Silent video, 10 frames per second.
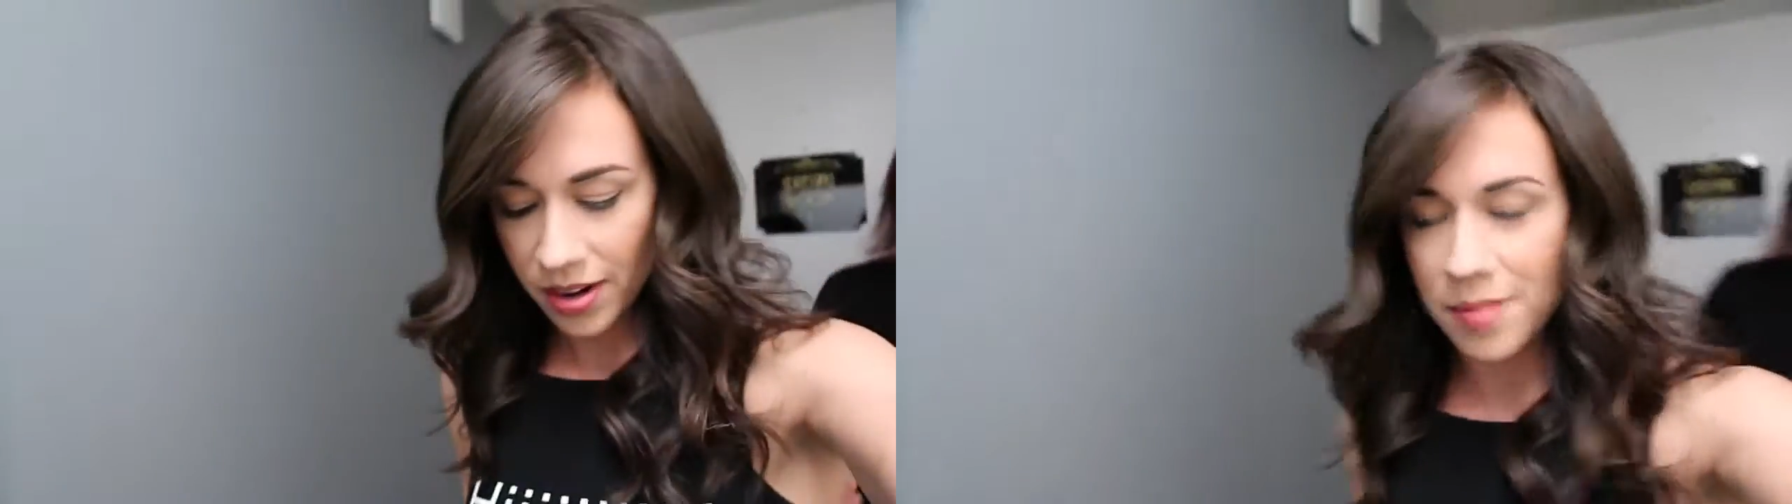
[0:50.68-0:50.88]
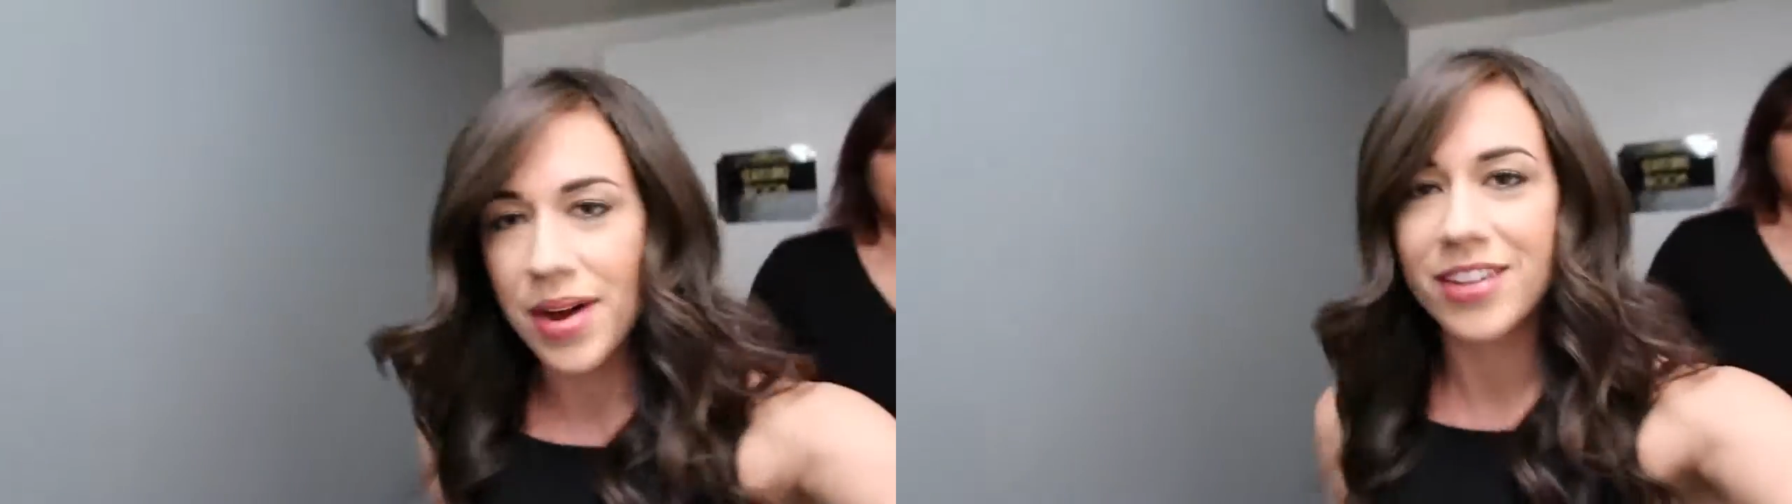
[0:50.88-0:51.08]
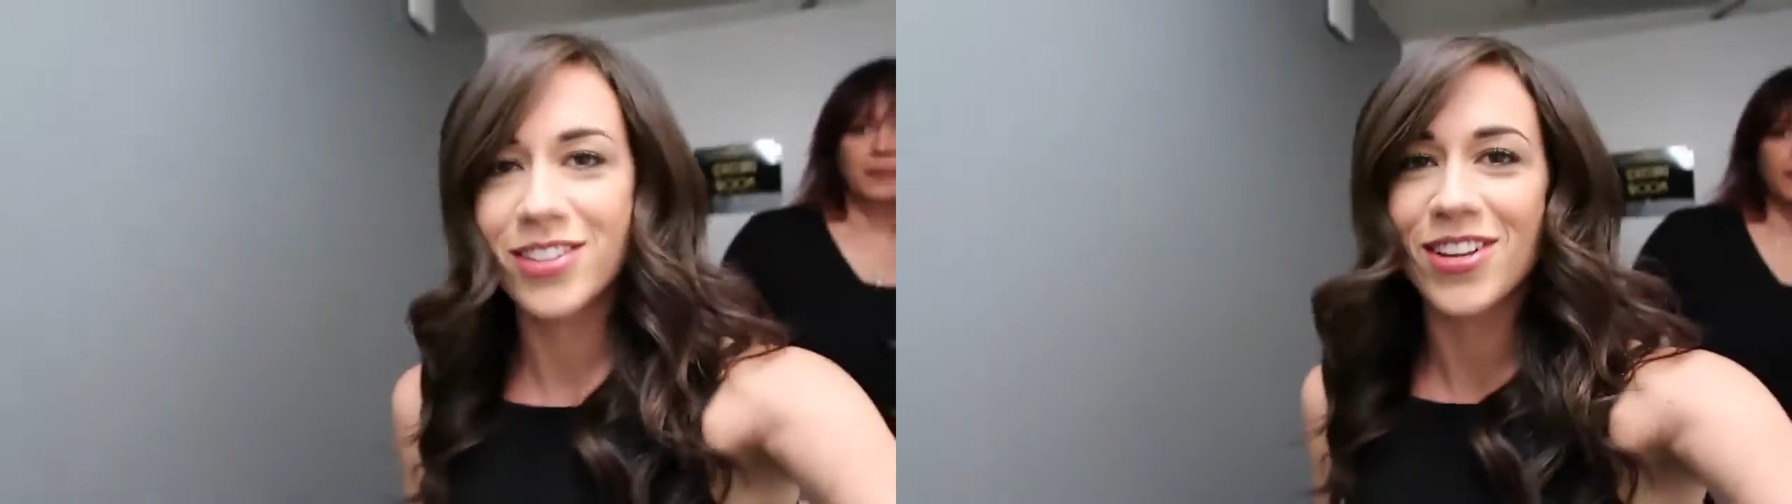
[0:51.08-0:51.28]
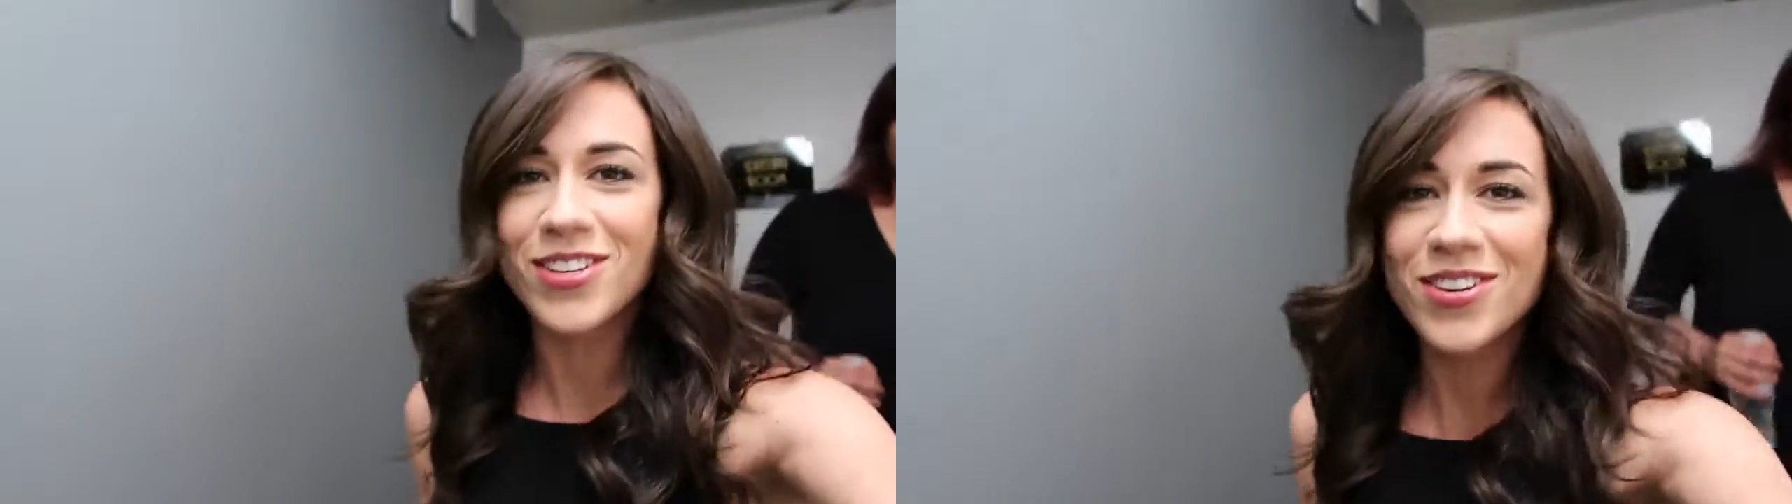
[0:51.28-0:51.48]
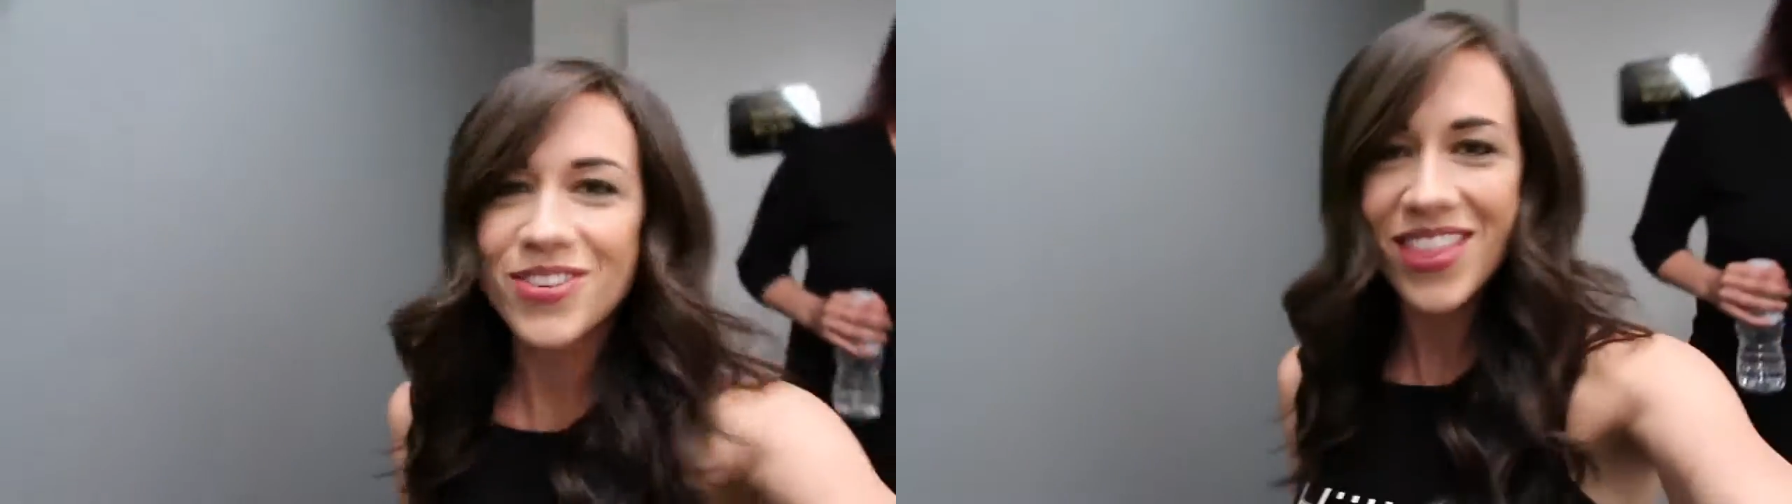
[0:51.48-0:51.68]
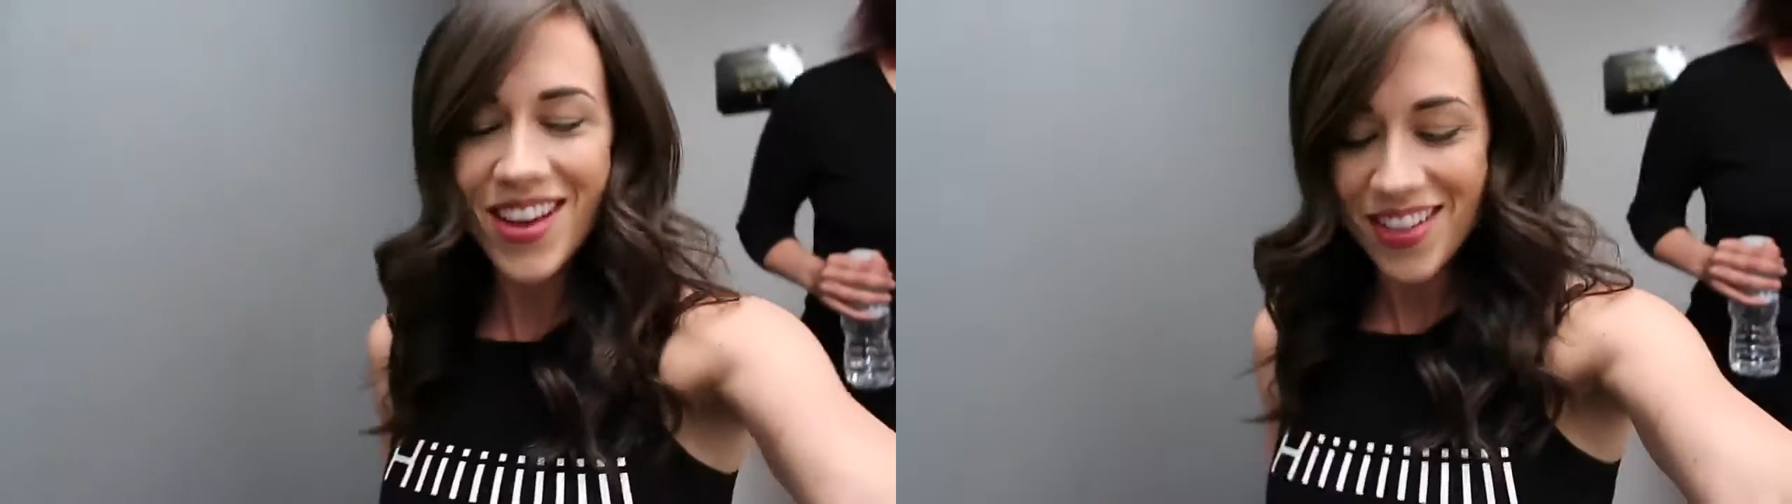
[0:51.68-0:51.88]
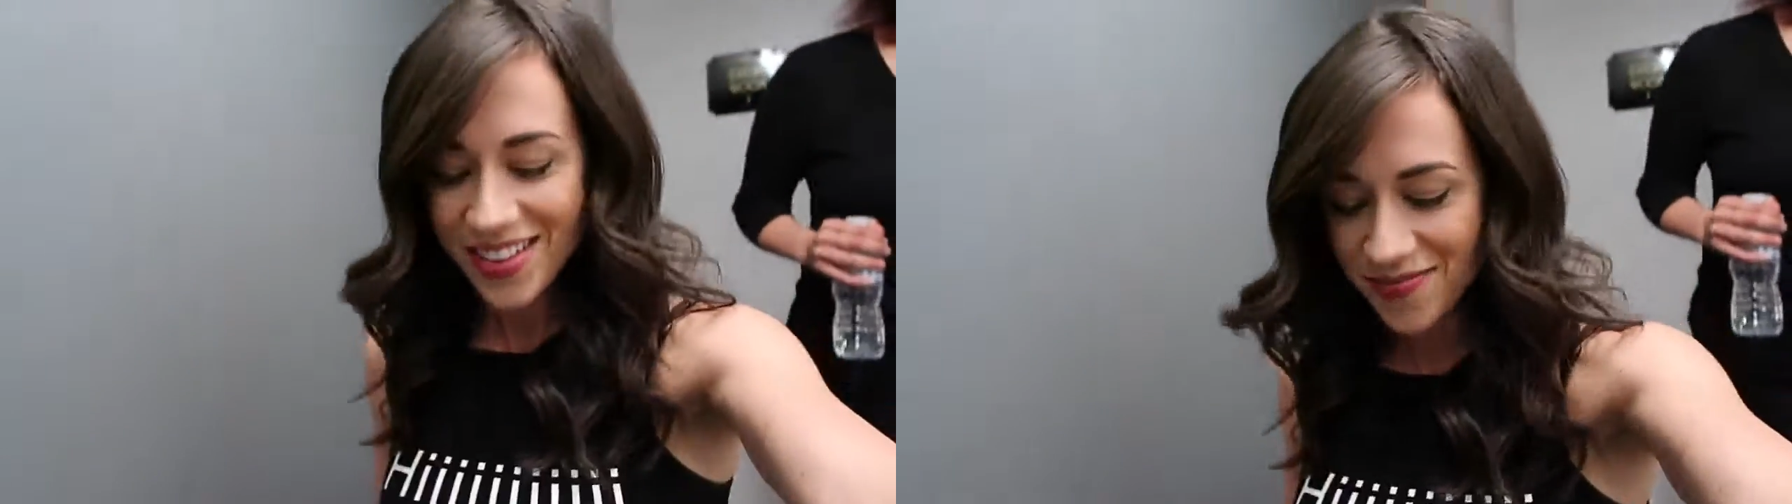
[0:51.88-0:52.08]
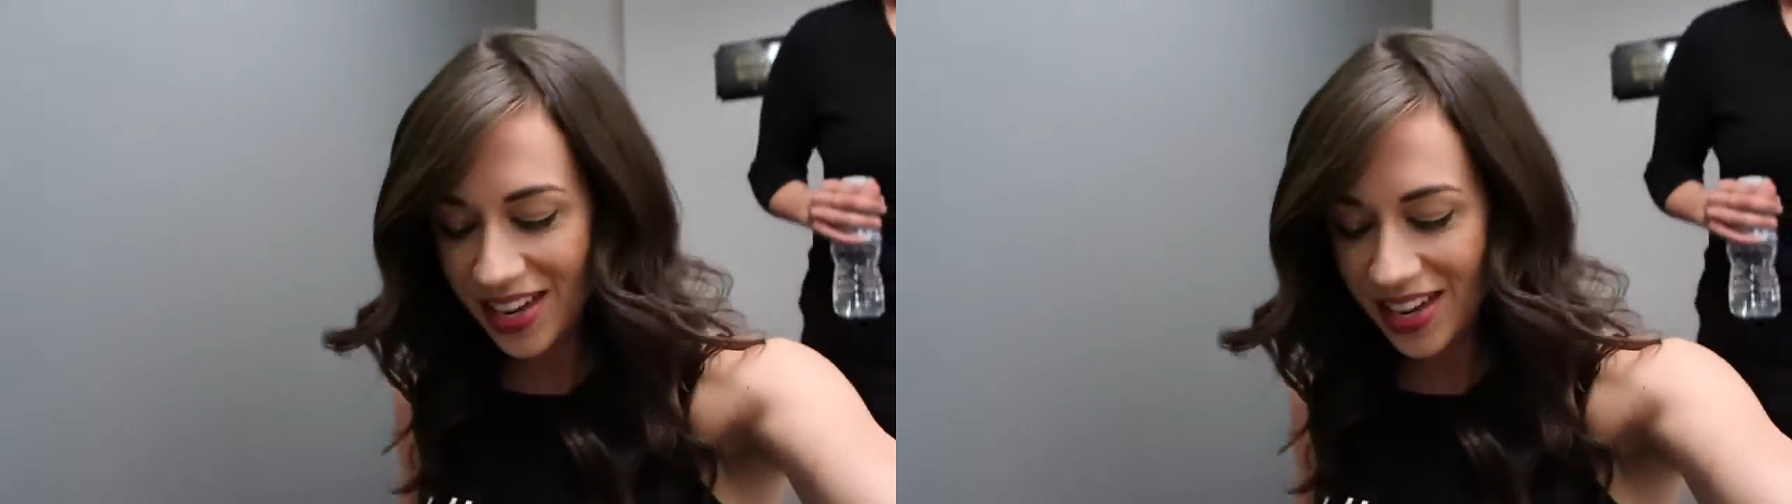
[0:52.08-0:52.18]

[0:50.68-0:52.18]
we're about to do the